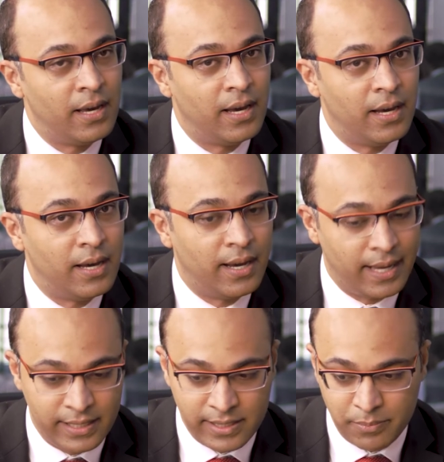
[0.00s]

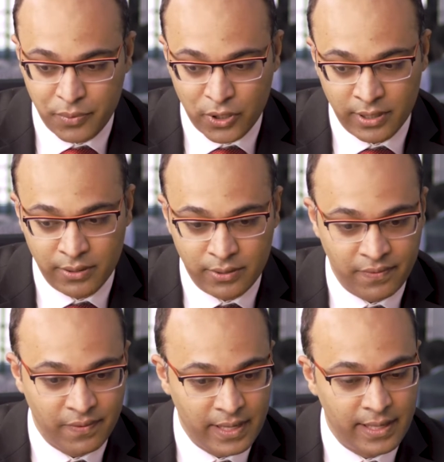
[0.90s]
And it's important to
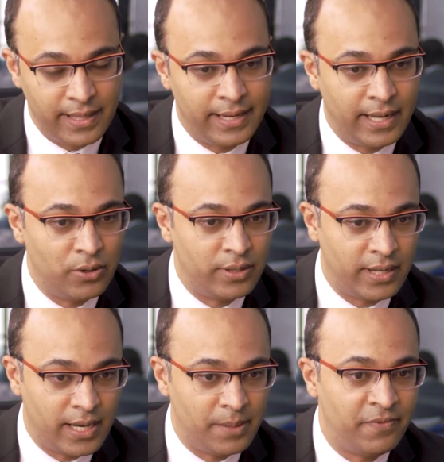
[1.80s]
figure that out
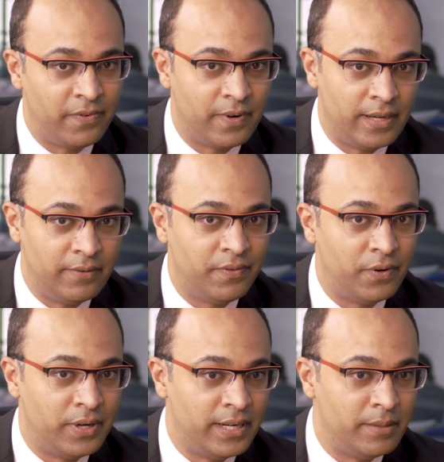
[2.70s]
upfront
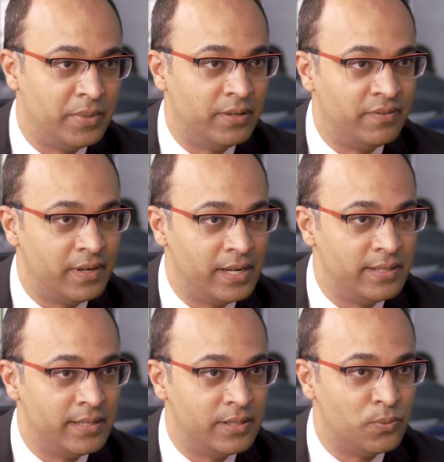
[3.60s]
for a number of
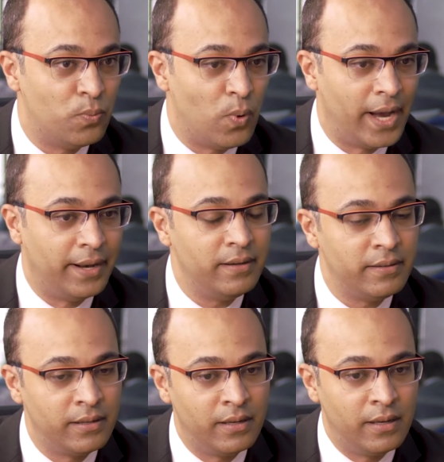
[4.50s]
reasons. One
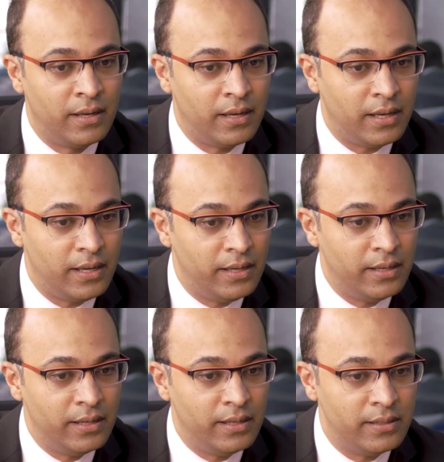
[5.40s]

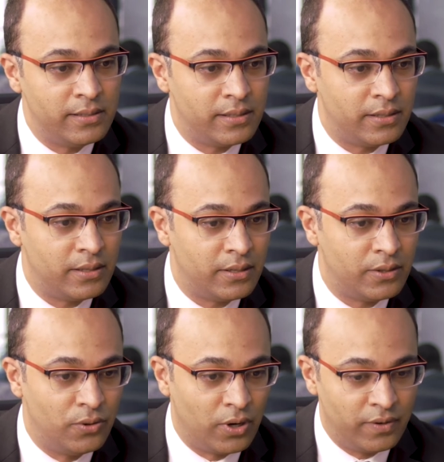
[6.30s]
is,
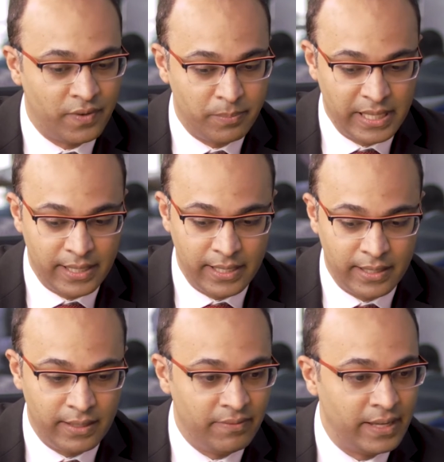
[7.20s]
God forbid, in
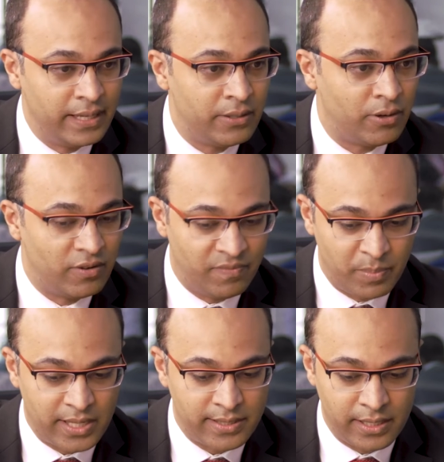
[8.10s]
the event of
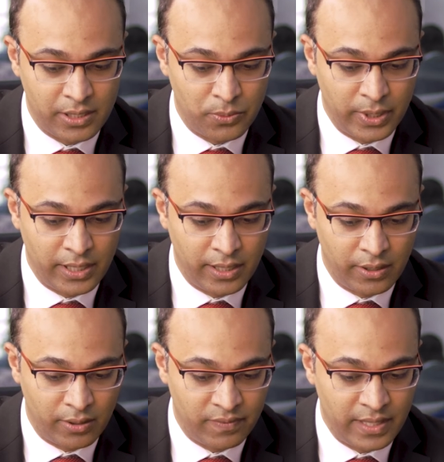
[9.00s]
passing
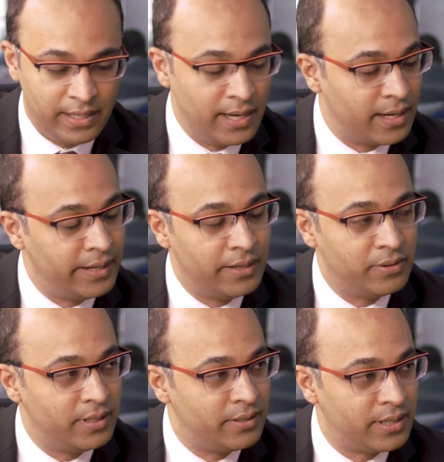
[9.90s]
away of the guardian or
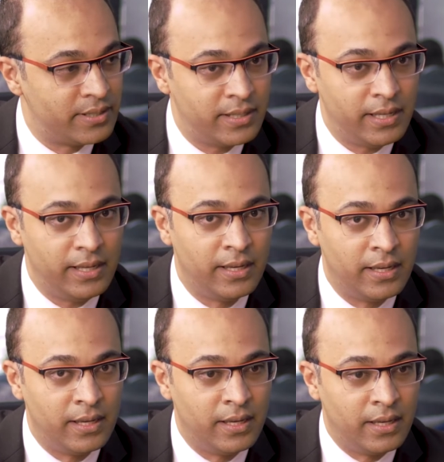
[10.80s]
the trustee,
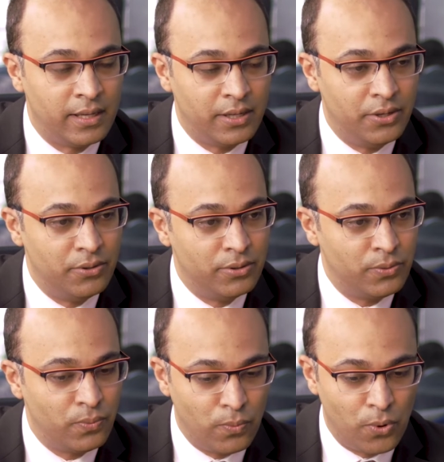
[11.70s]
you
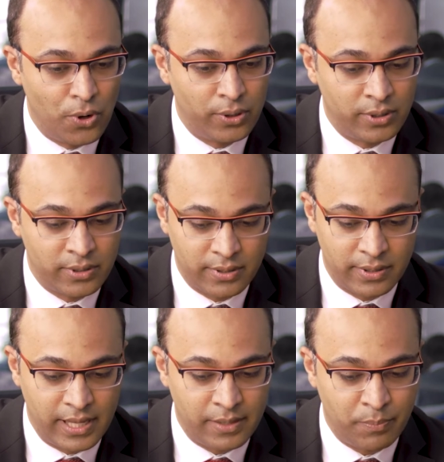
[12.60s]
don't want
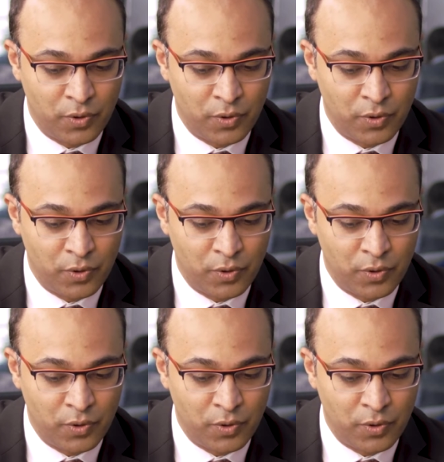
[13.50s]
that